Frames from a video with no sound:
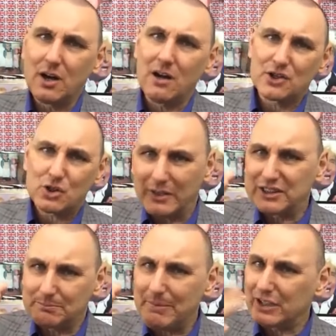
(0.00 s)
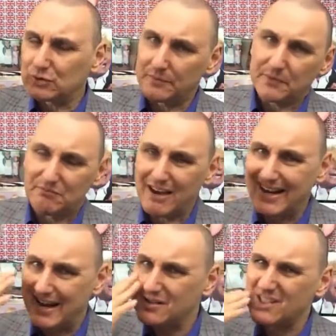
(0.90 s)
You can't switch to petrol if you
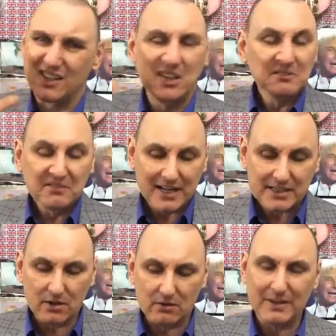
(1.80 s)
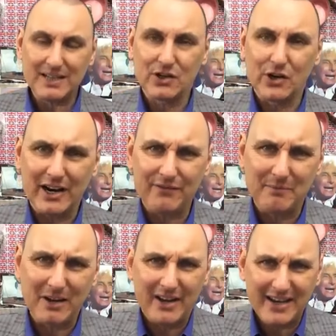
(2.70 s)
run out, so that's not that's not
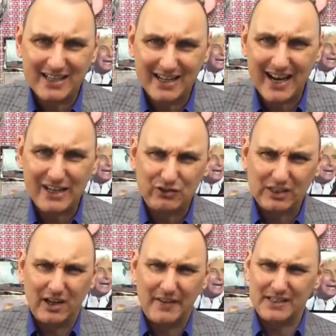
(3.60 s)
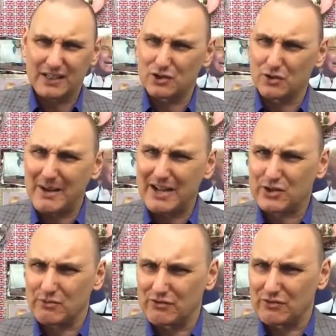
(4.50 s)
enough for me. I need an electric car that's going to do
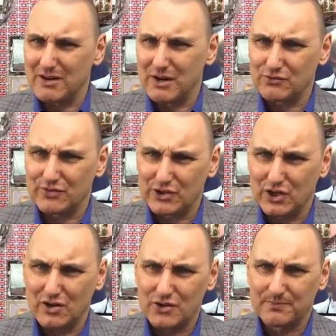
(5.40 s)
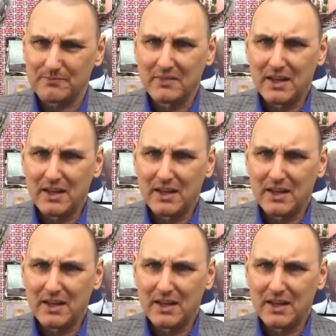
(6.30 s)
about 200 miles to a charge.